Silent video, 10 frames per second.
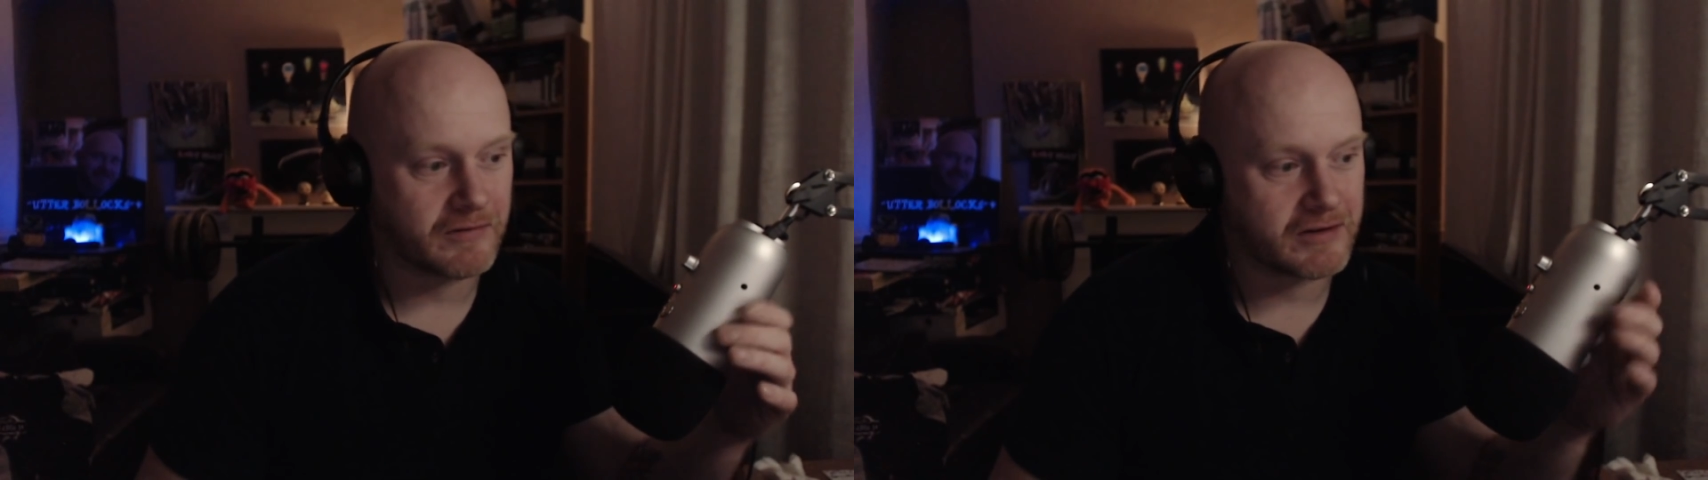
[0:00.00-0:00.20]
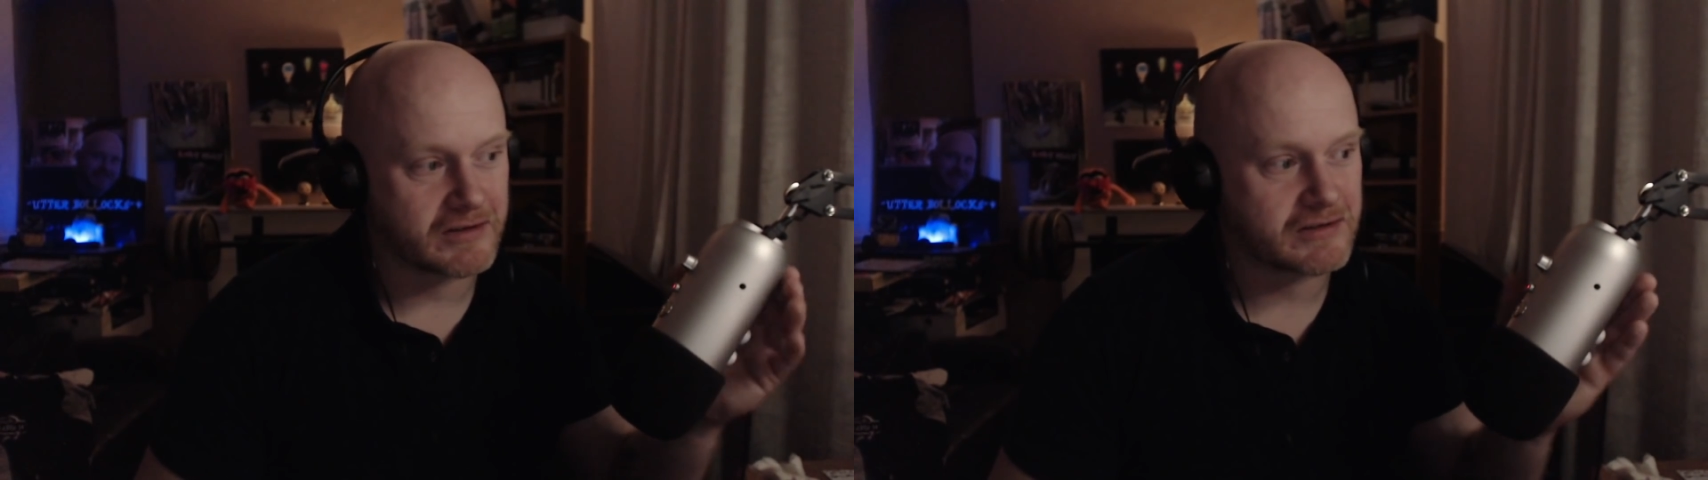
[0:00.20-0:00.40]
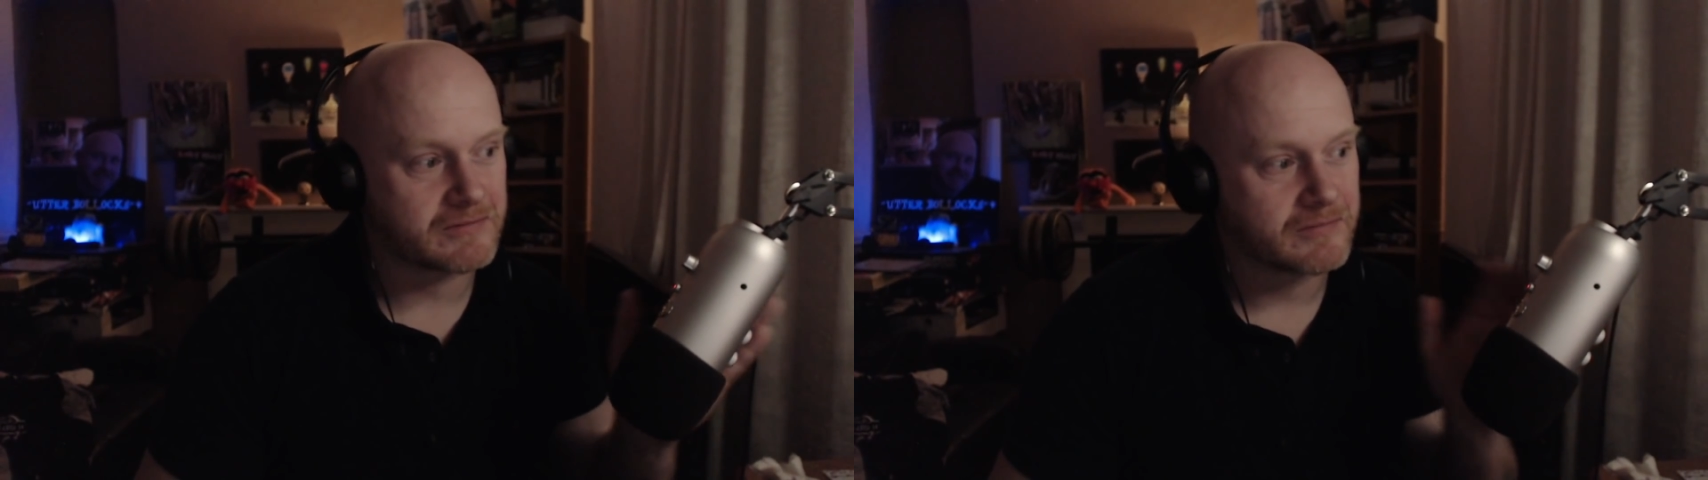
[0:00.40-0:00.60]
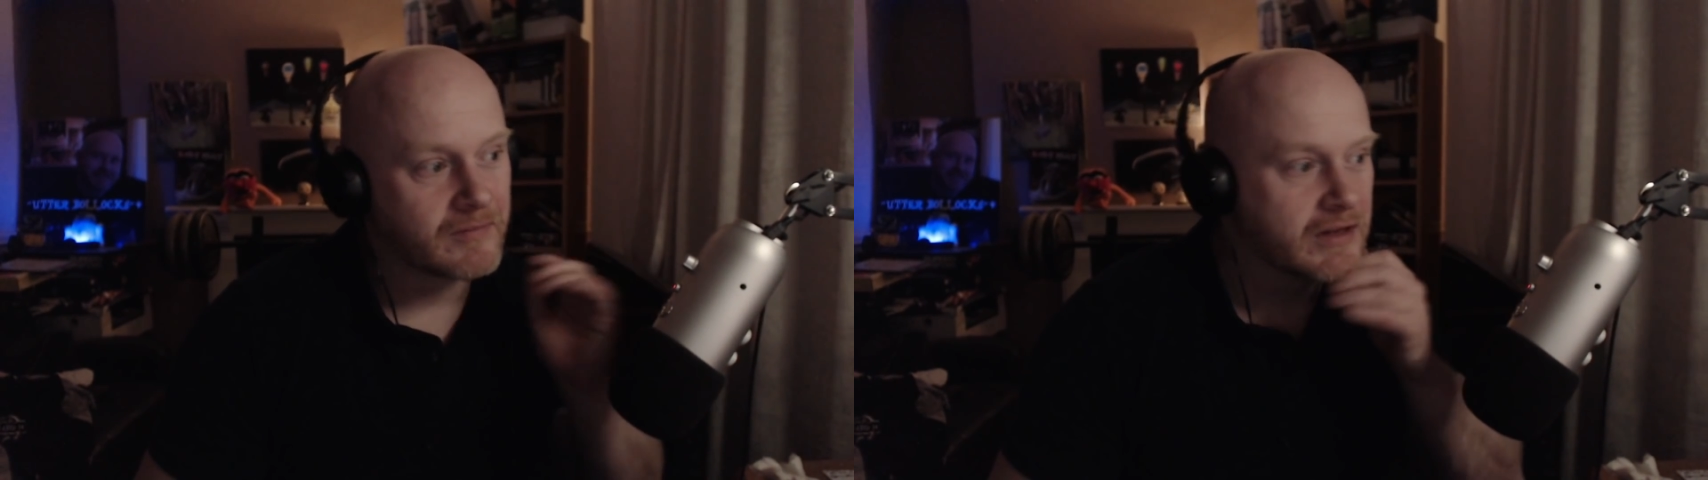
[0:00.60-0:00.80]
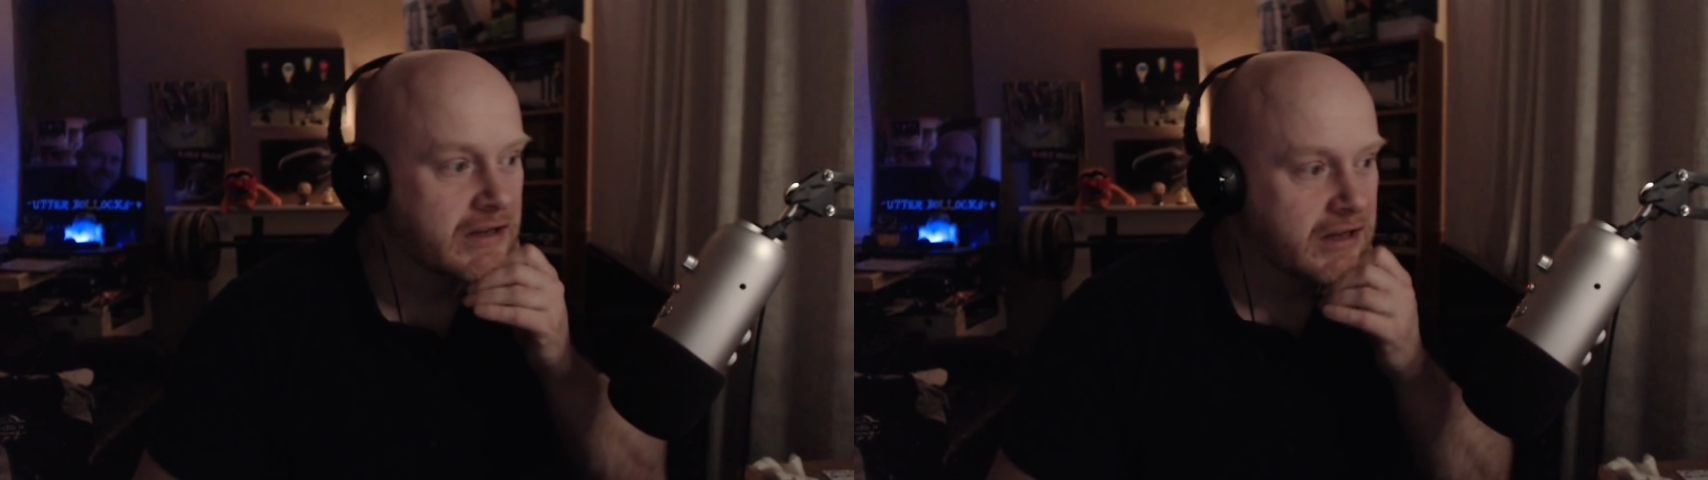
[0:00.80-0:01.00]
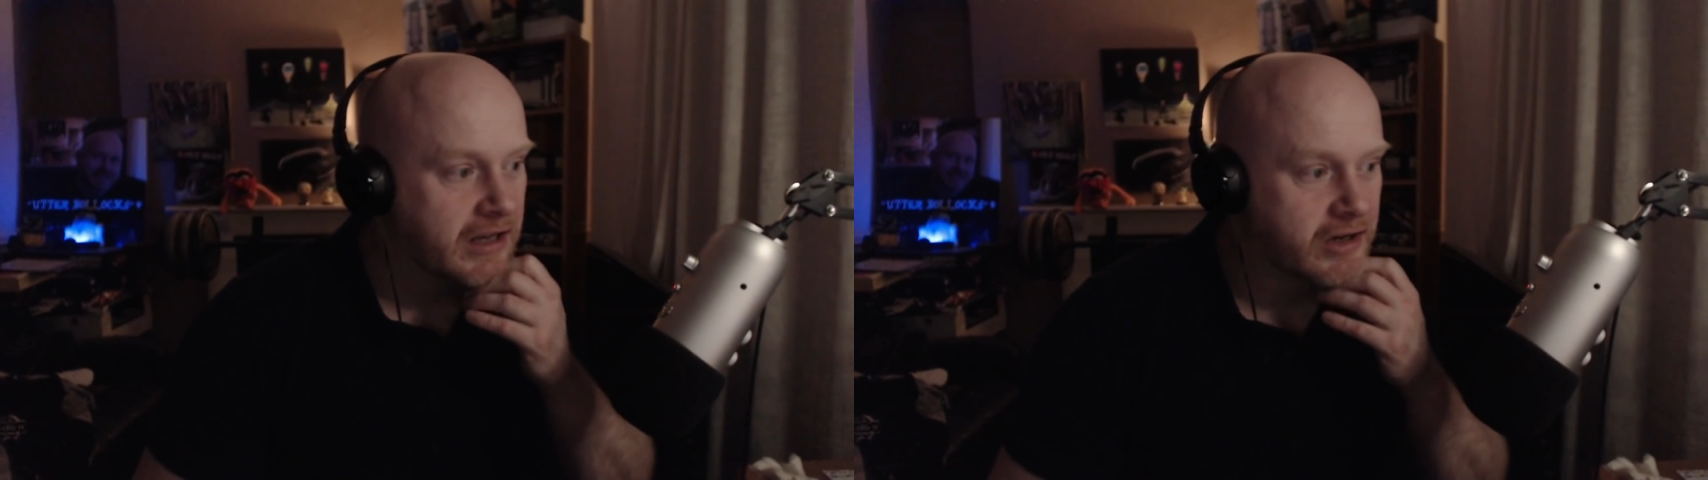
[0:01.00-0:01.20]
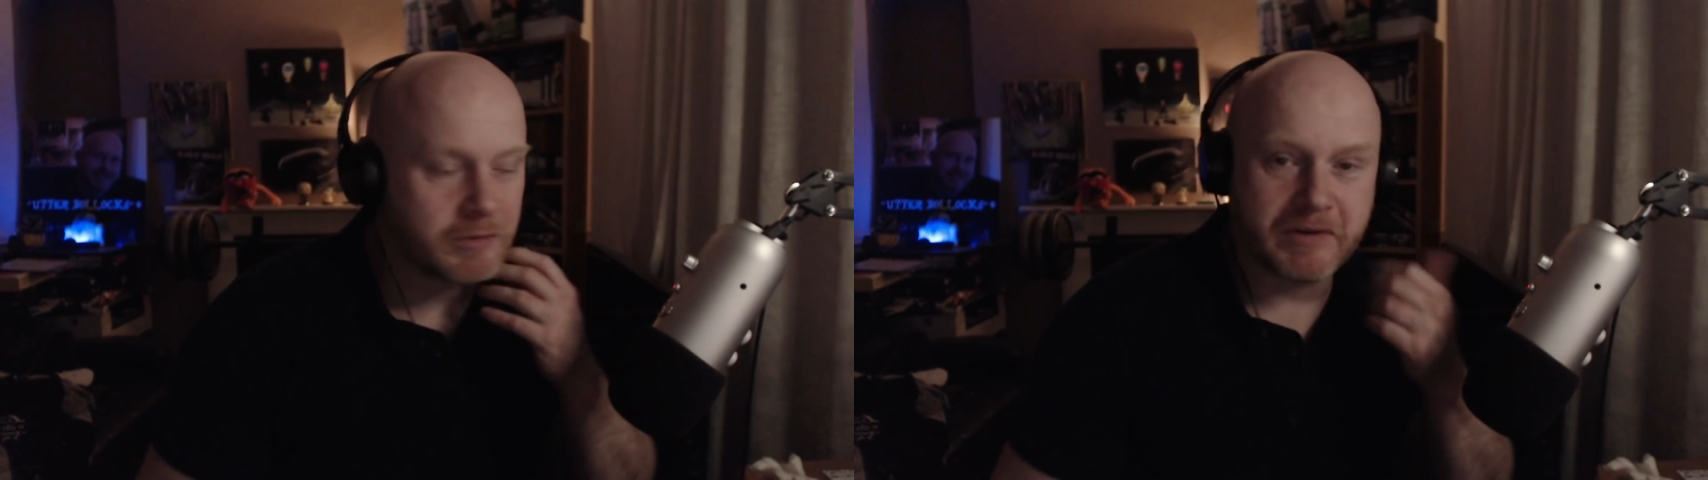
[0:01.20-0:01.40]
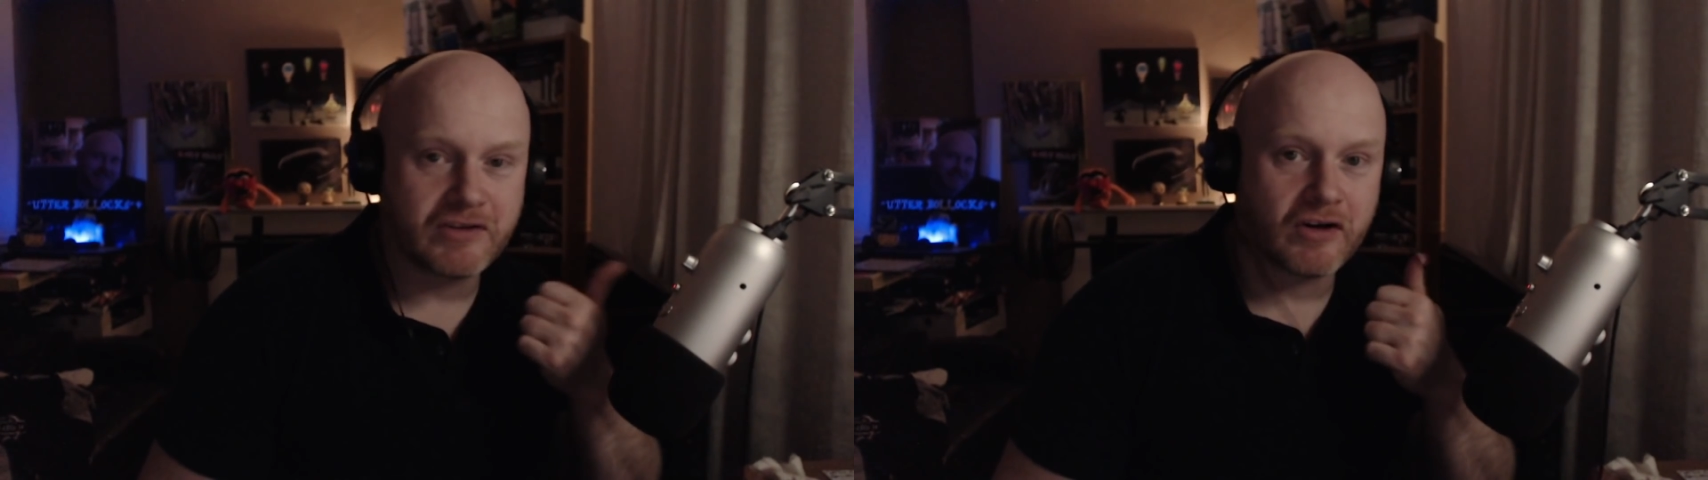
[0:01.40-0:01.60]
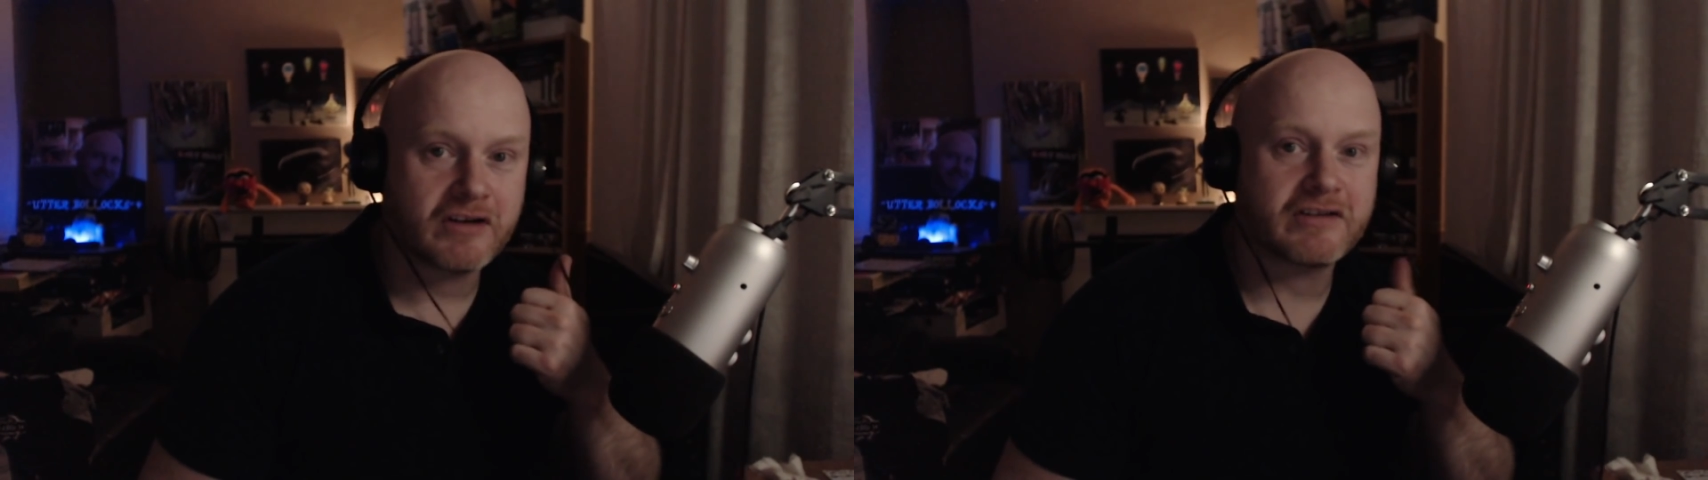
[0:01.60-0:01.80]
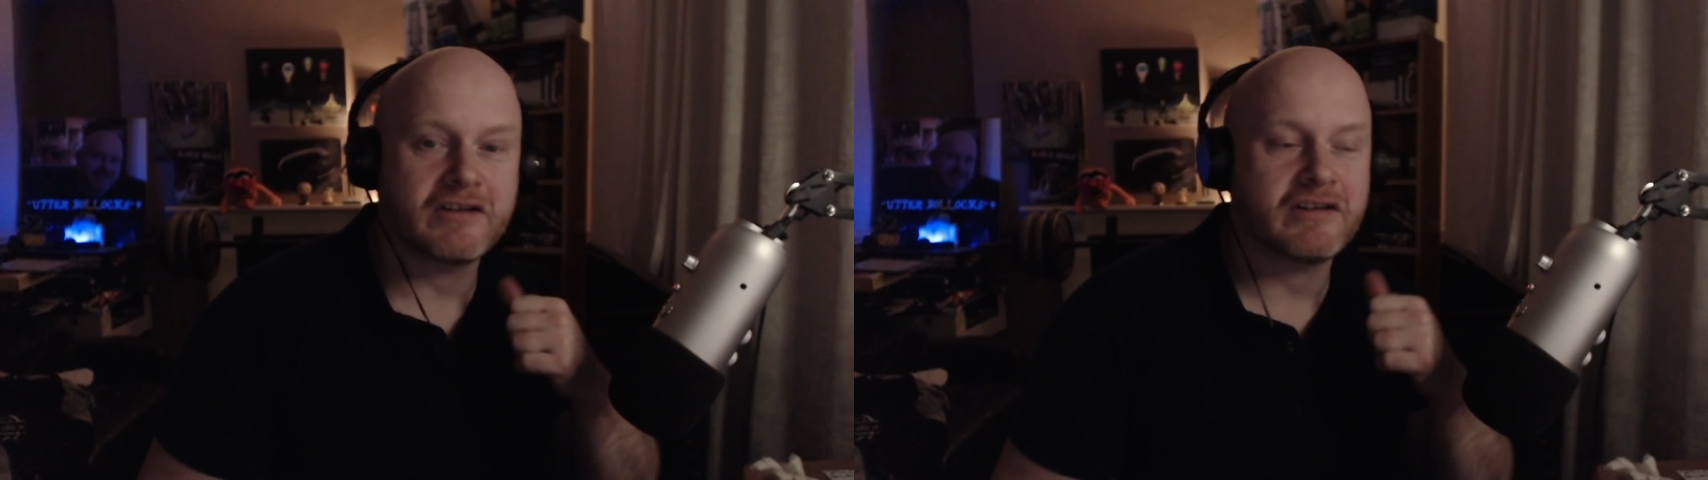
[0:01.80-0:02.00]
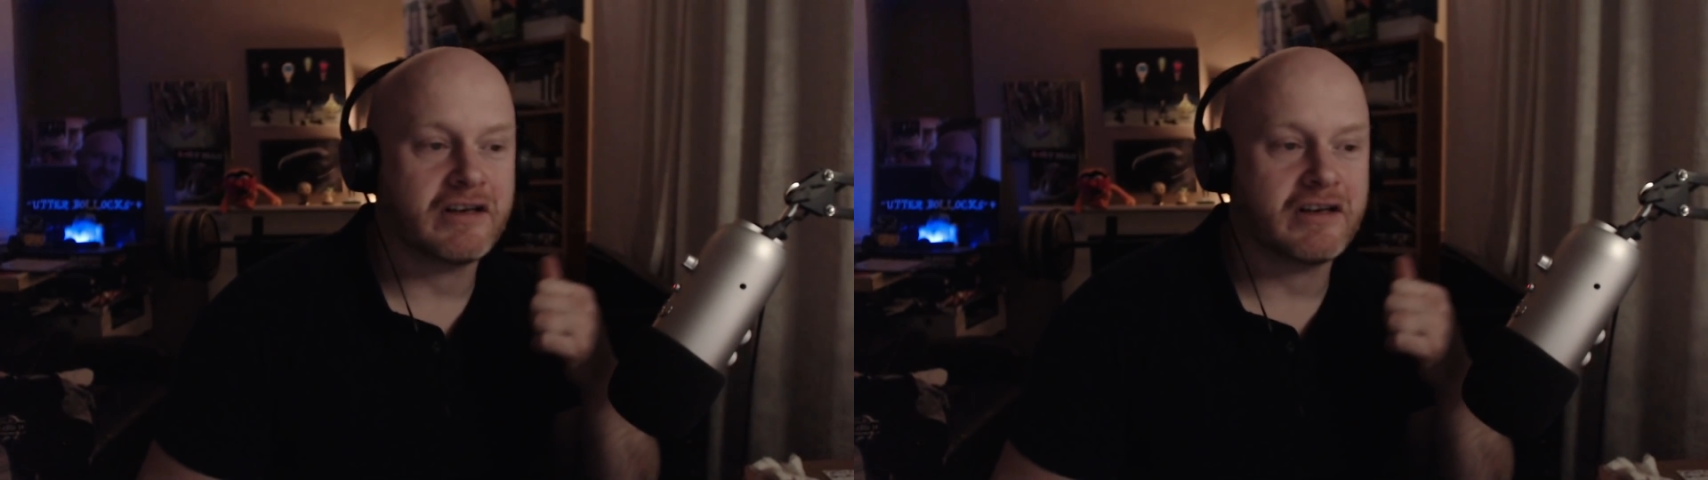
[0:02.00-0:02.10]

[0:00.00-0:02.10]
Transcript: because it could be doctored.